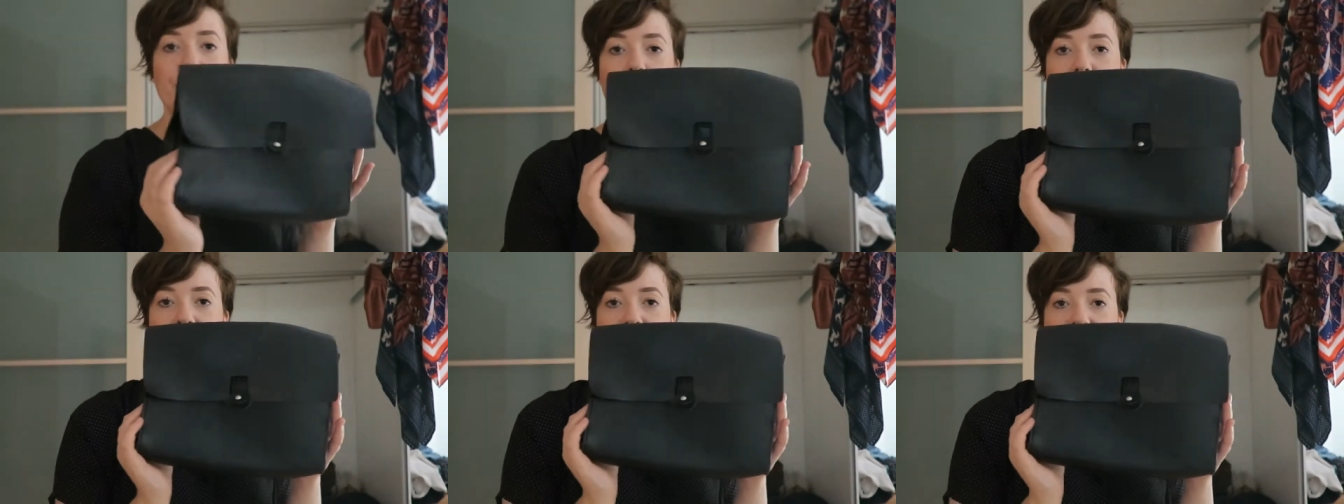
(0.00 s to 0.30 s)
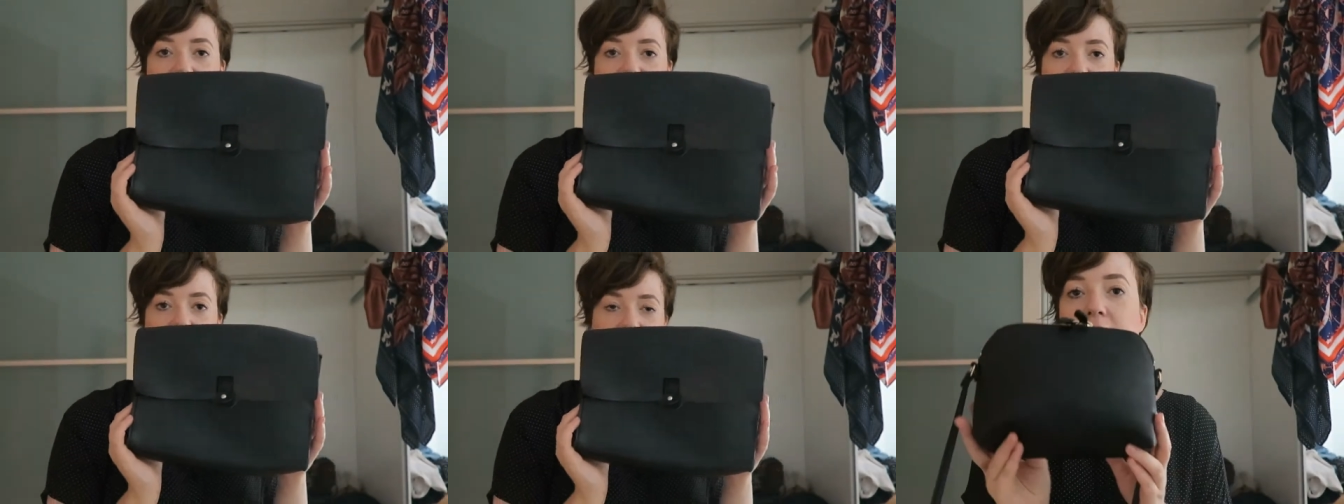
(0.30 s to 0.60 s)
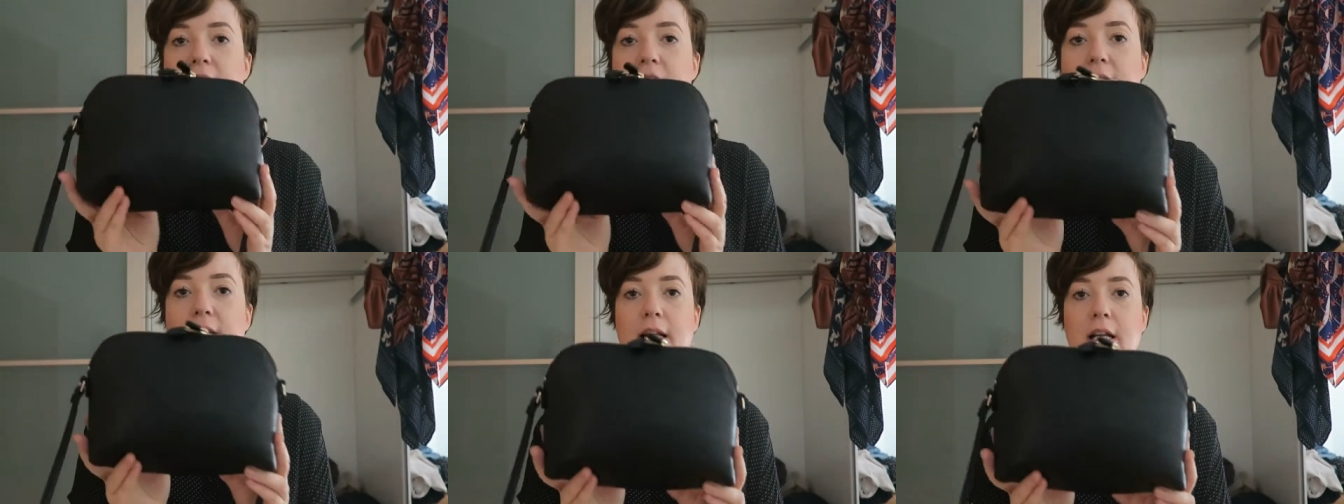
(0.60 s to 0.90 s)
Yeah, I love
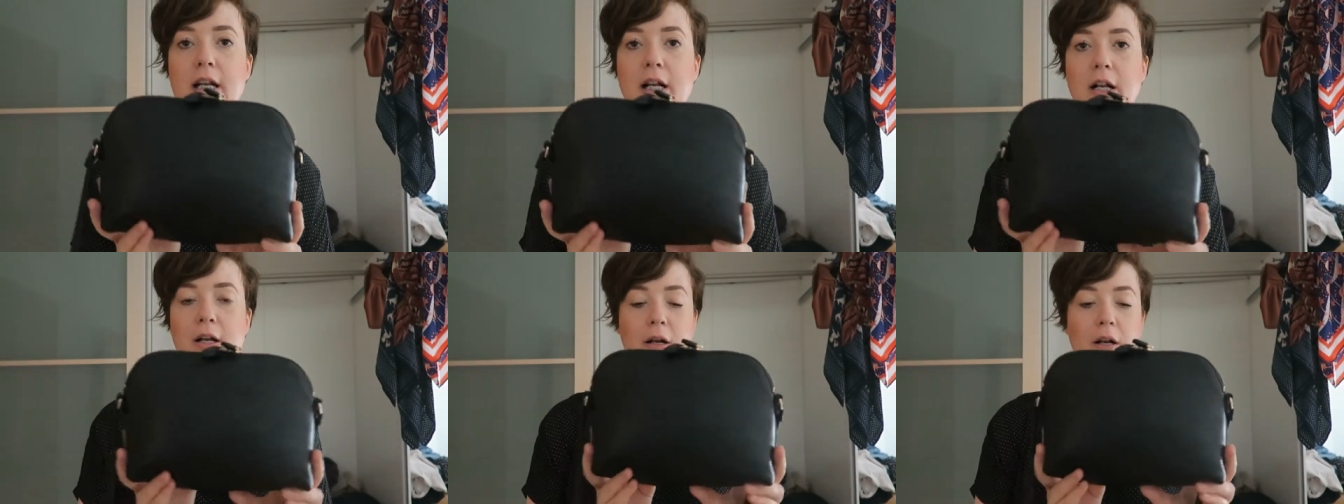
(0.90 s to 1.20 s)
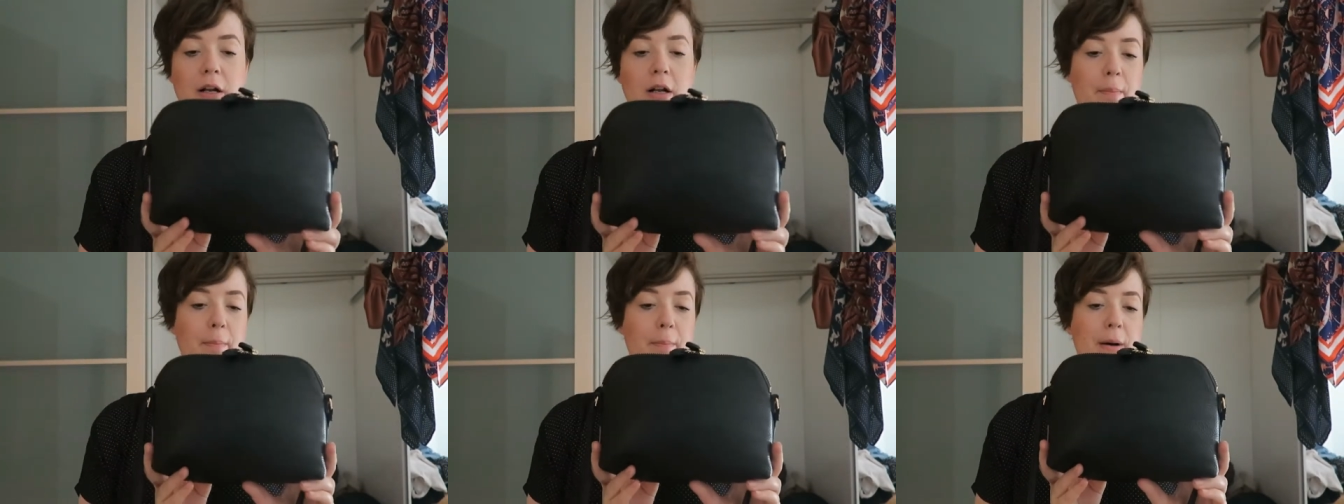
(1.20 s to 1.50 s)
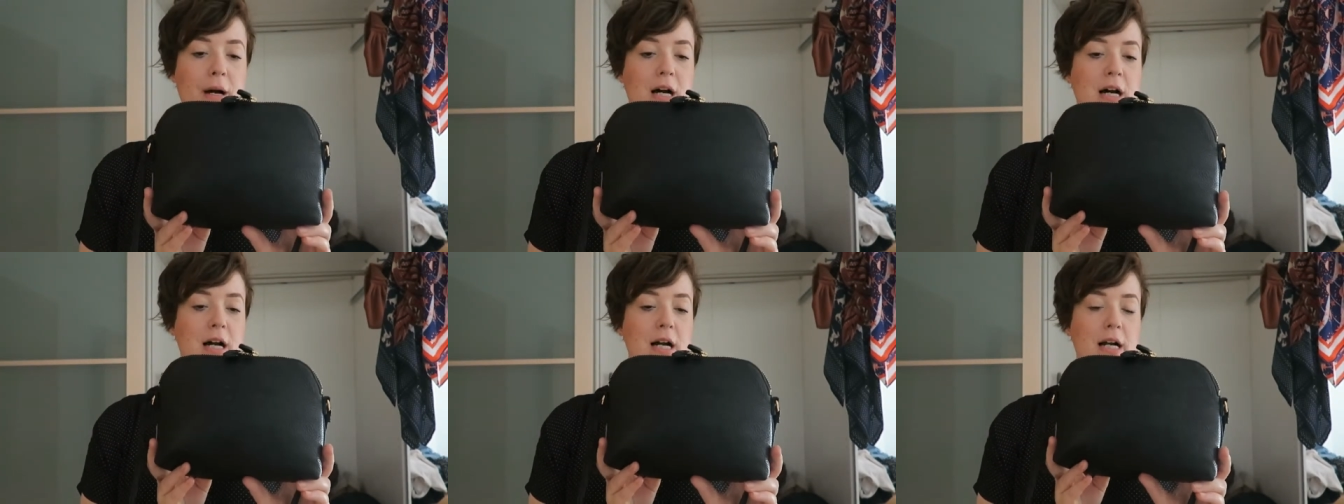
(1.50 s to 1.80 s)
this little
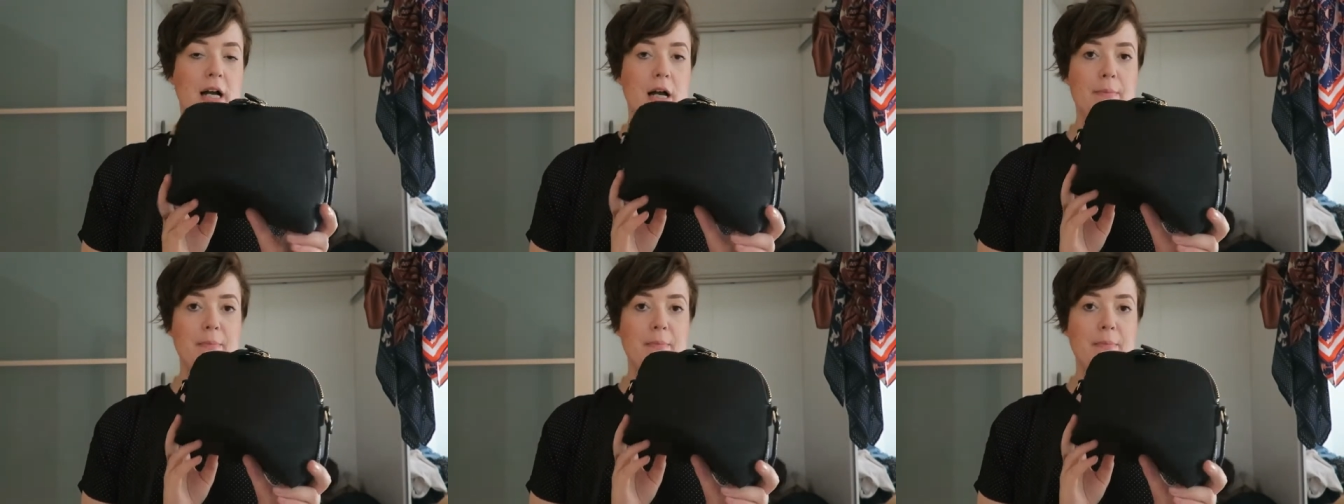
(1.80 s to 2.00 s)
bag